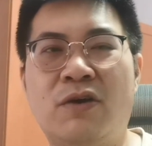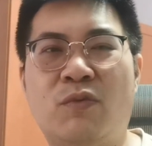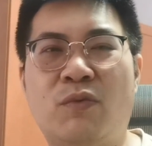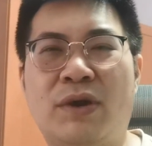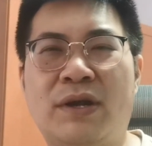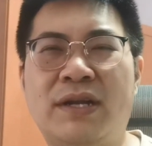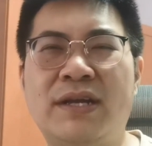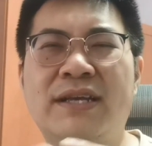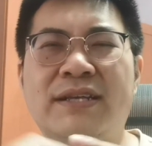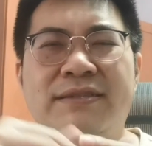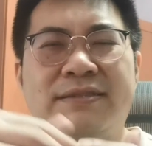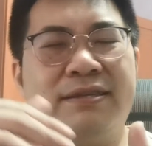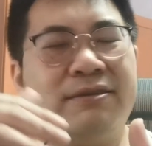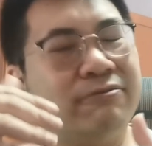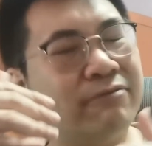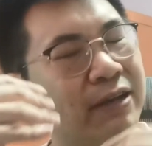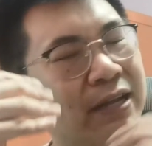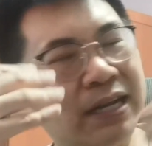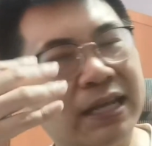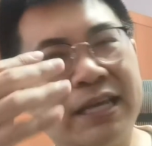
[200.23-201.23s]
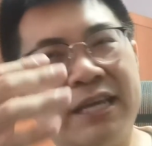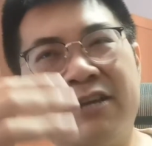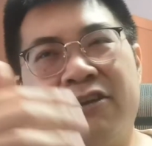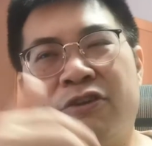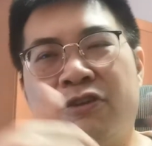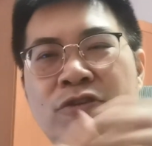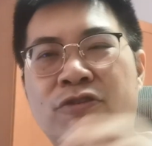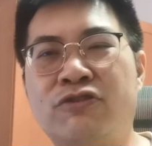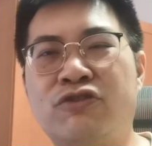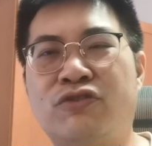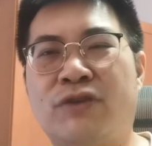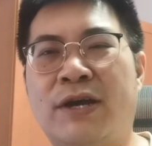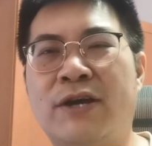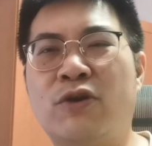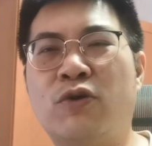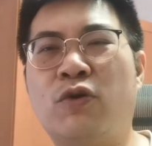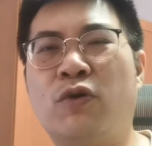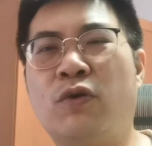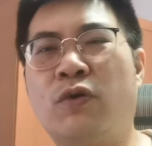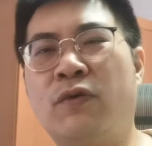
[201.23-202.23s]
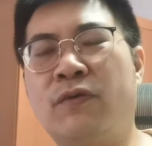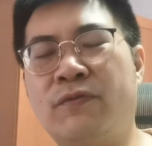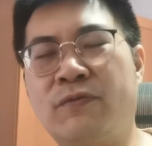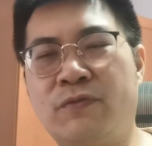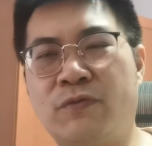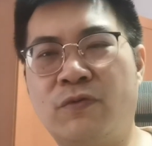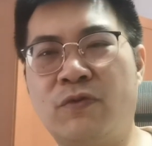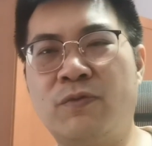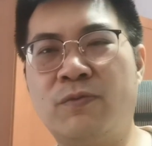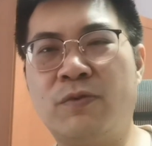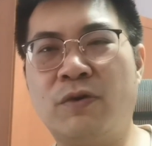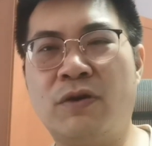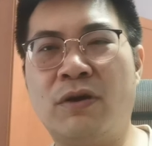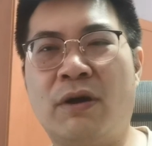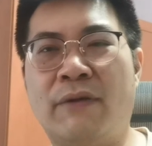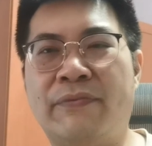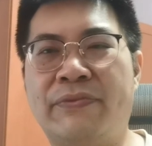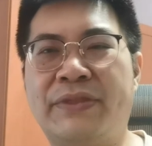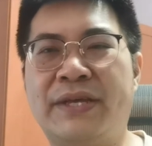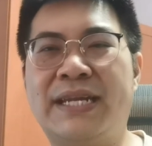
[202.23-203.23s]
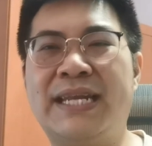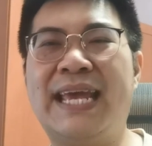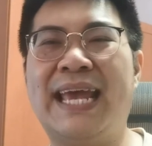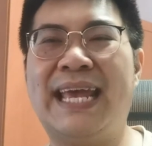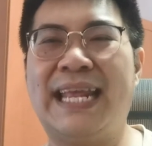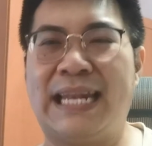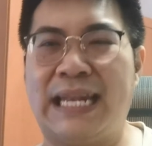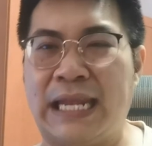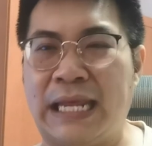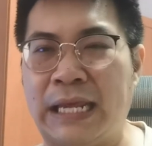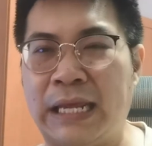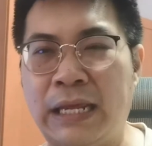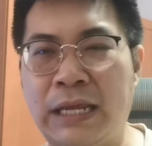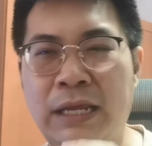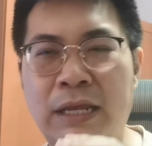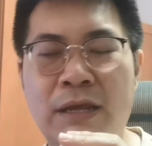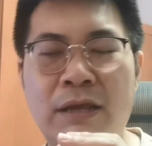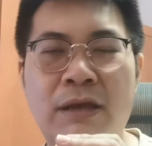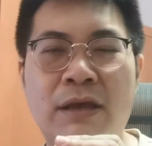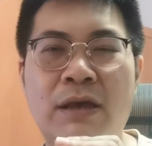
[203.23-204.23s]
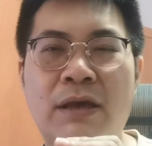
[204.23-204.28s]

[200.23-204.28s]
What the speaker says: whether is it really, should I go full blown on 3080